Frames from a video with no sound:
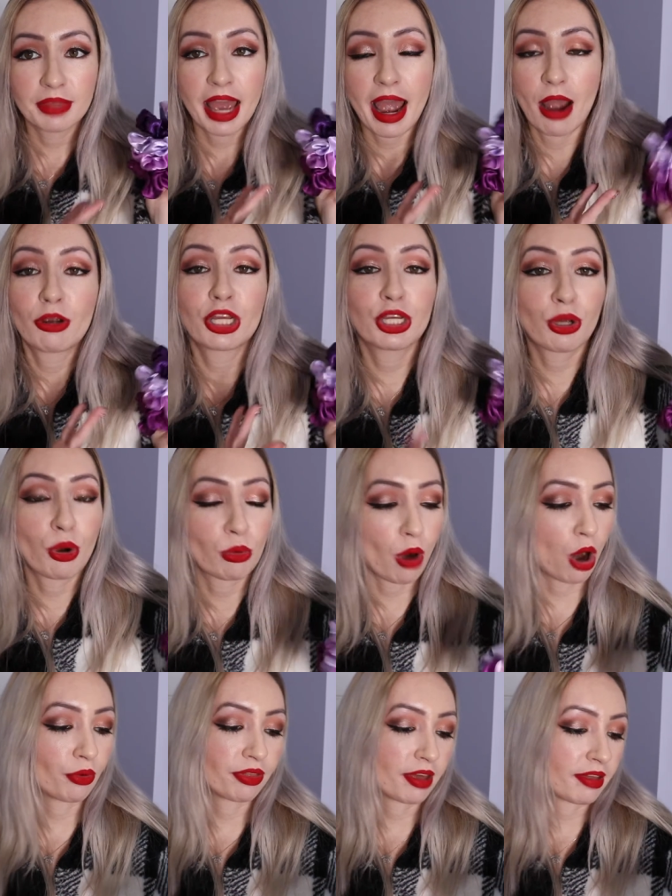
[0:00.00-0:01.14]
how can you go
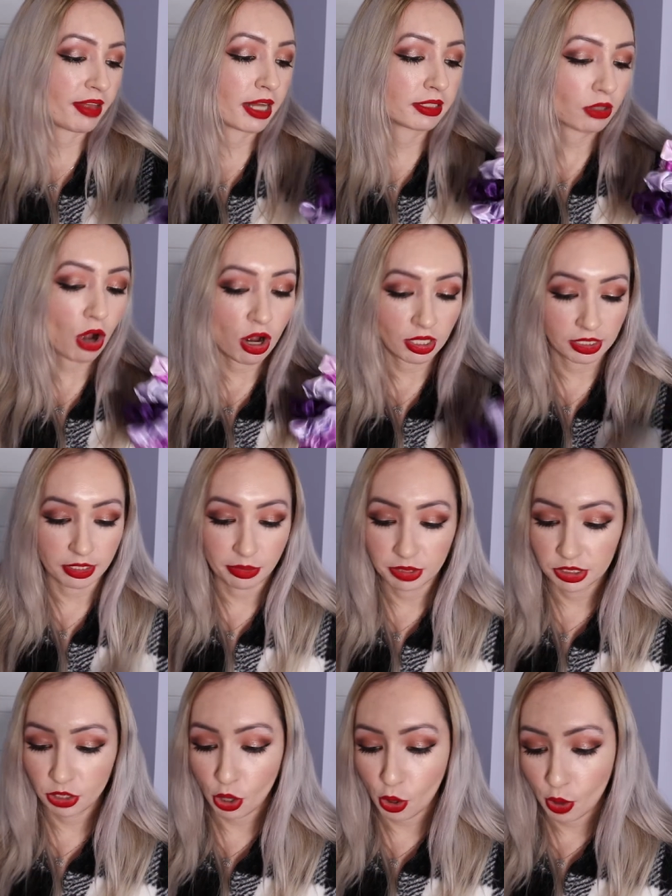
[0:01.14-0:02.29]
wrong with it? That's awesome.
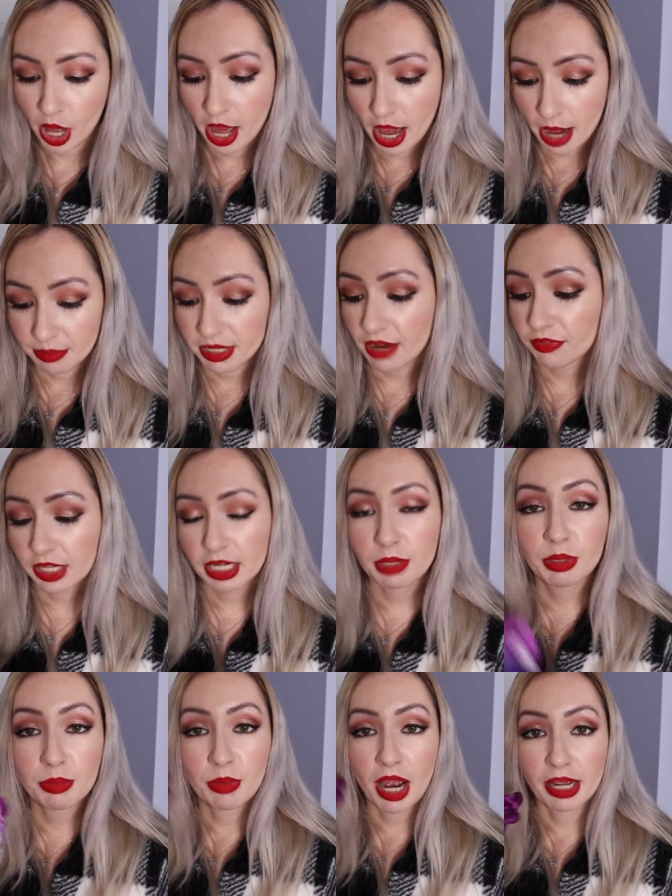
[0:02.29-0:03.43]
So I'm definitely gonna
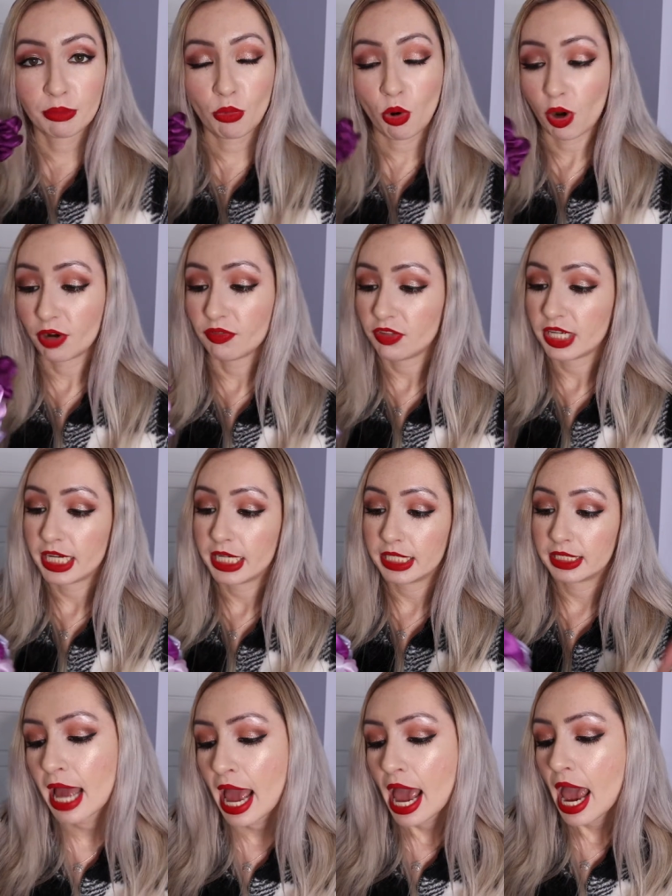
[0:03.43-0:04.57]
be buying more of
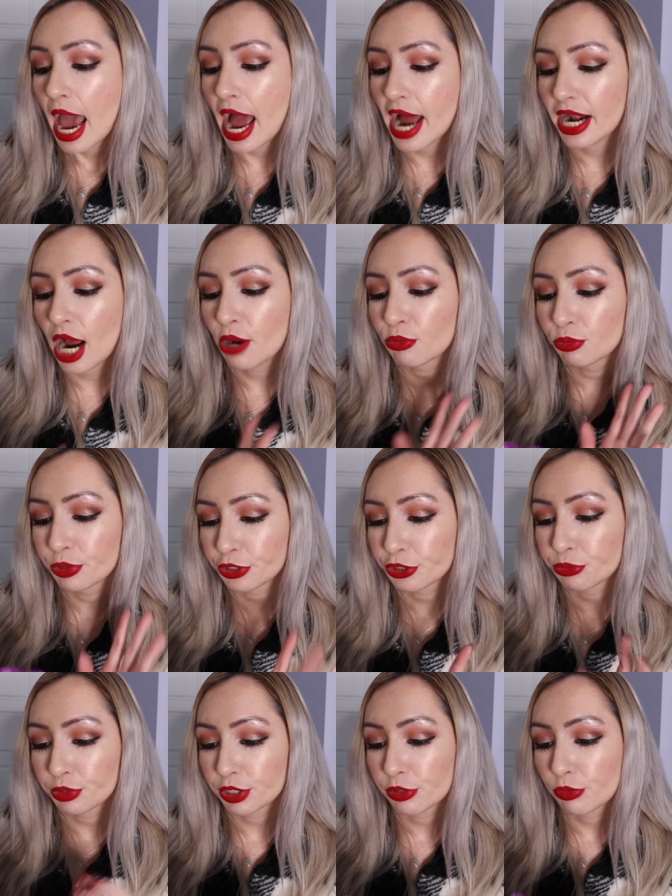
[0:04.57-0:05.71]
these, and I
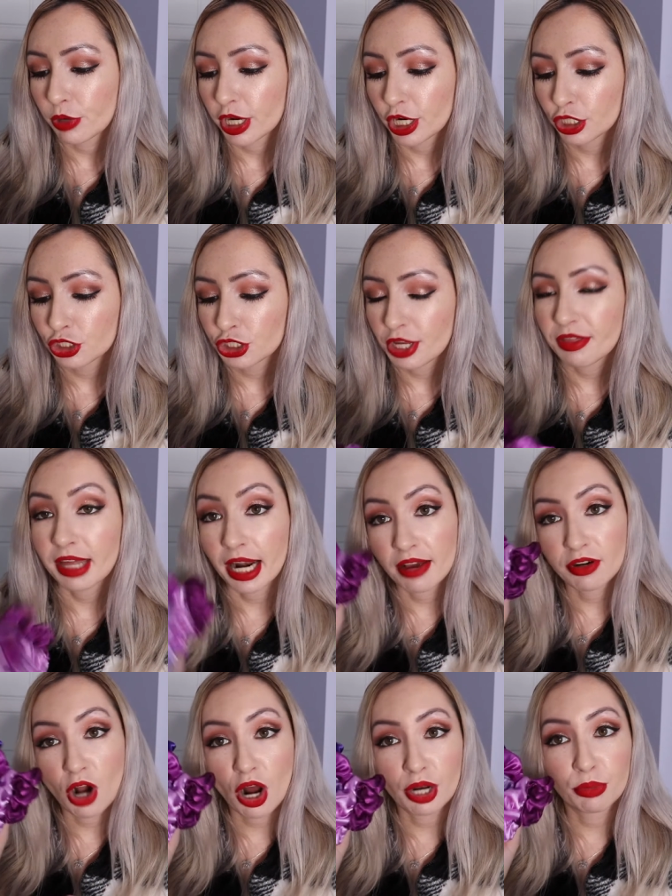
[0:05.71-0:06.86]
really really wish that
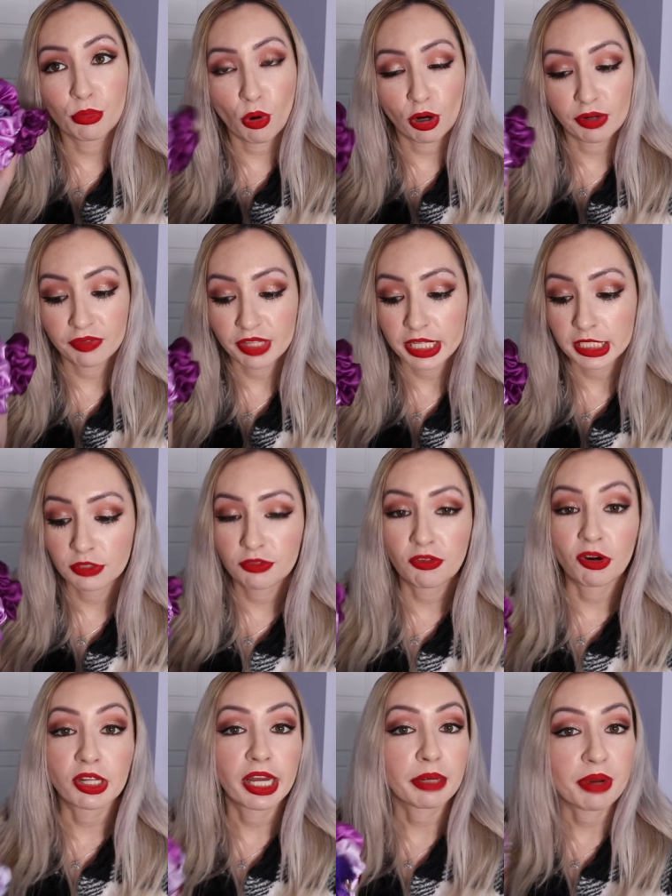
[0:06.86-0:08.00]
I got in more of these
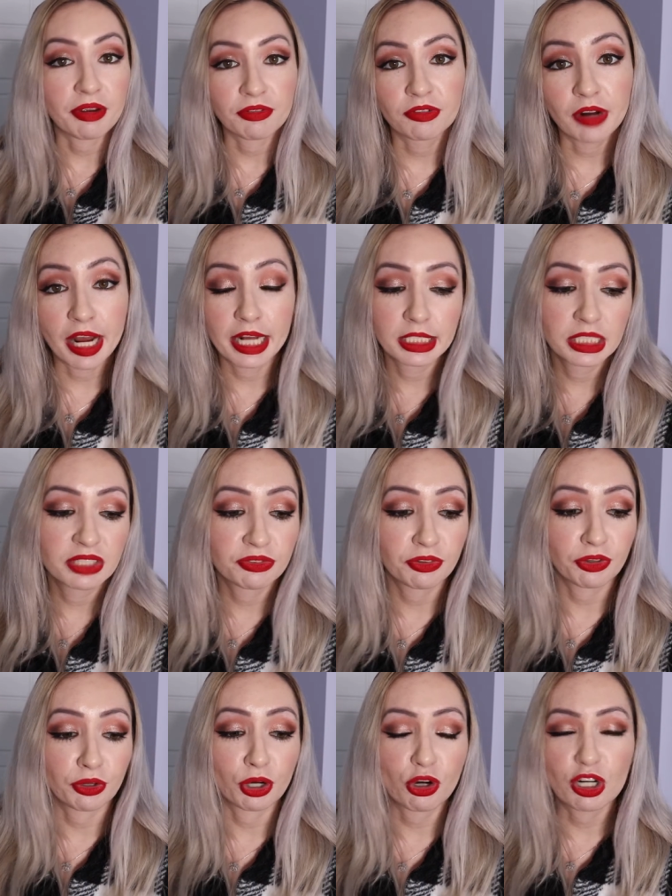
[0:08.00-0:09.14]
for like my friends, for their